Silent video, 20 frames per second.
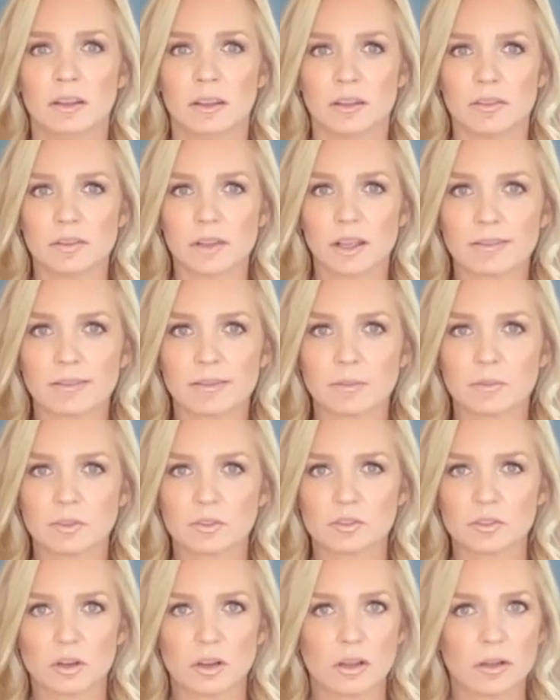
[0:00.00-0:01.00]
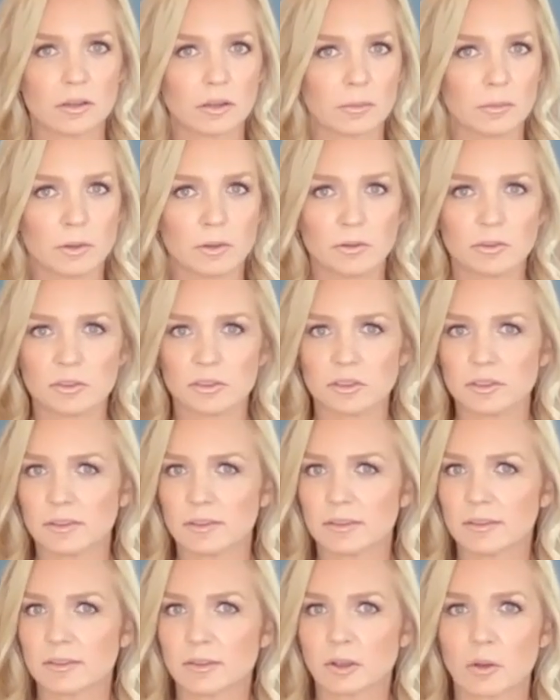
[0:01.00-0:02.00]
I've some strong
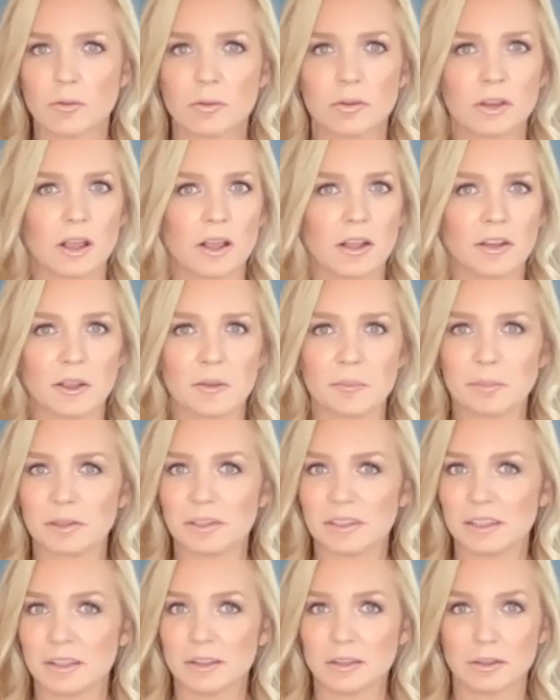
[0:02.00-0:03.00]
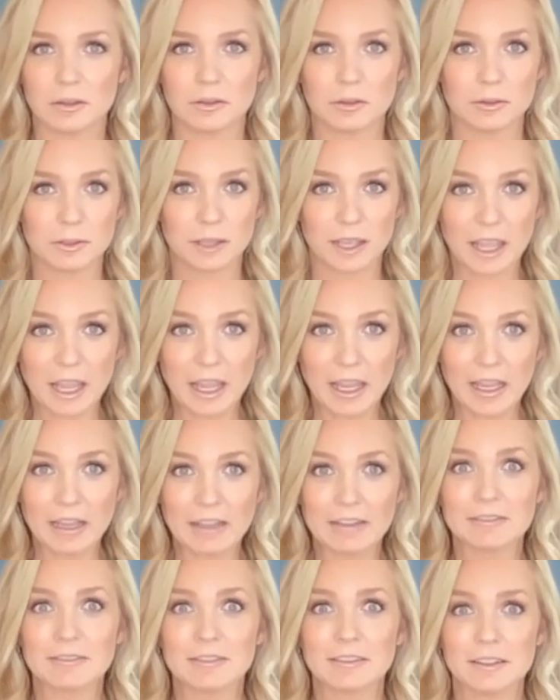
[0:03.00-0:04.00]
emotions going on up in here,
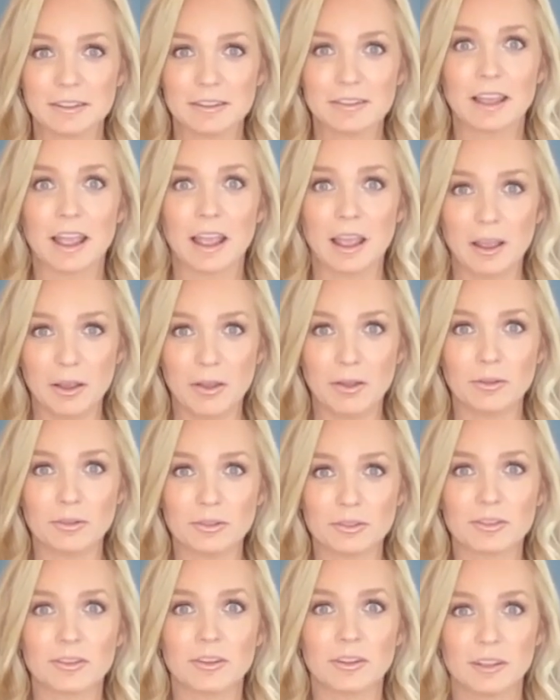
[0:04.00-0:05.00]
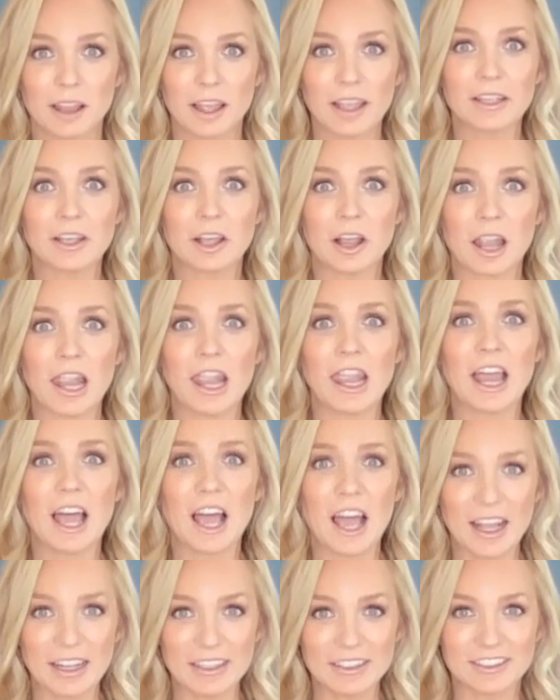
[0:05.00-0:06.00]
okay? This house, like a
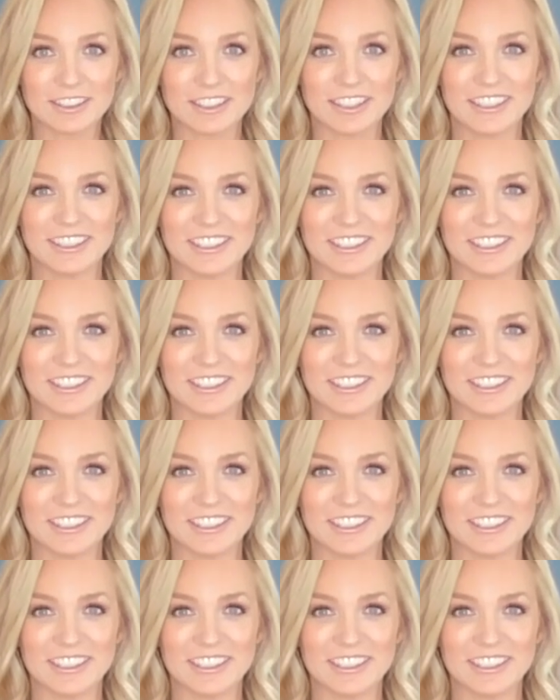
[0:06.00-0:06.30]
lot.